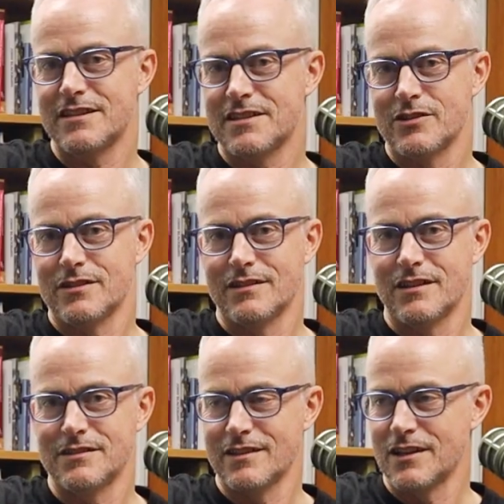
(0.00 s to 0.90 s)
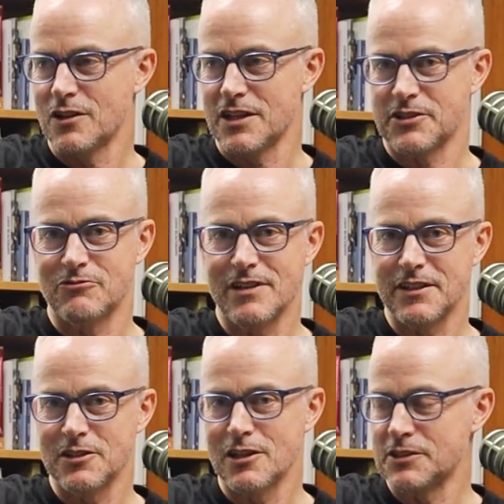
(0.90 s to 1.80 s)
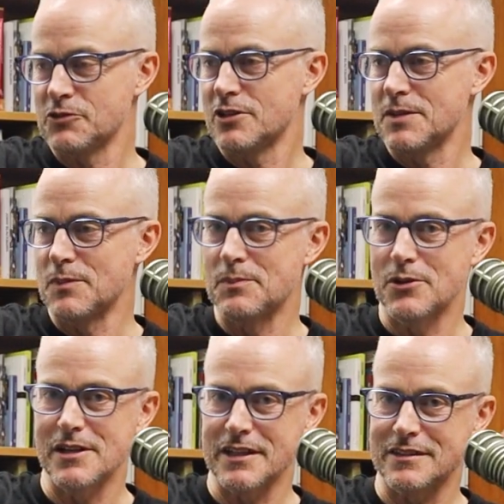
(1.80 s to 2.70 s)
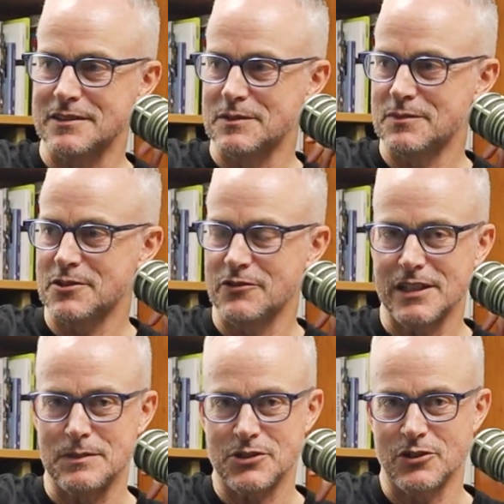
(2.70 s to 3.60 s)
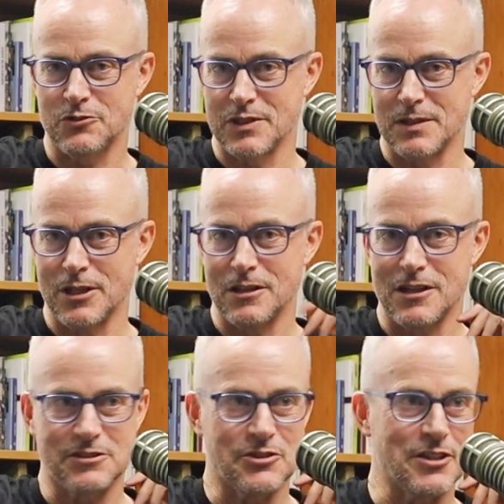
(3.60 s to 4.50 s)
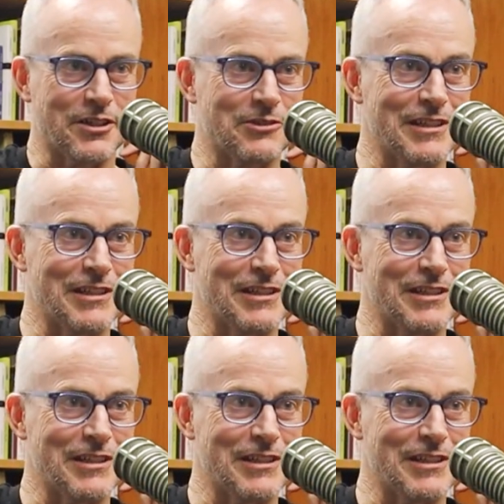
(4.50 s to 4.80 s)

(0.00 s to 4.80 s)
yes, I like to run. I like to ride my bike and develop software, but I like to joke